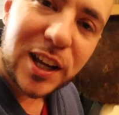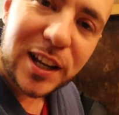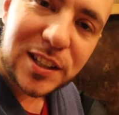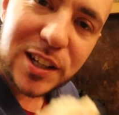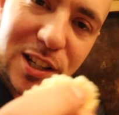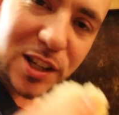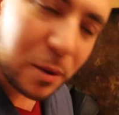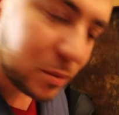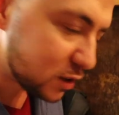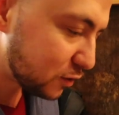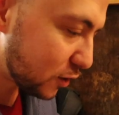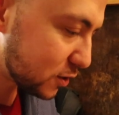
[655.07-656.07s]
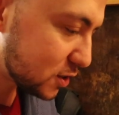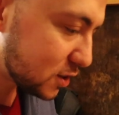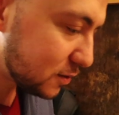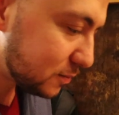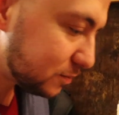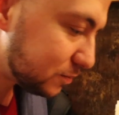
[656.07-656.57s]
Dig into this hummus first.
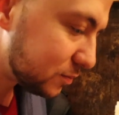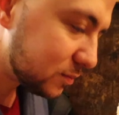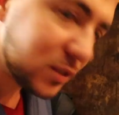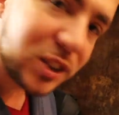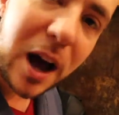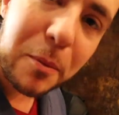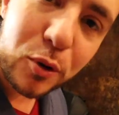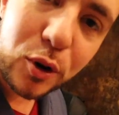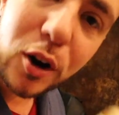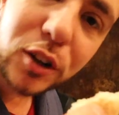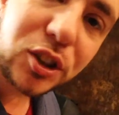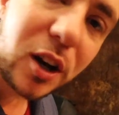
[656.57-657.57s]
It's Abu Ghosh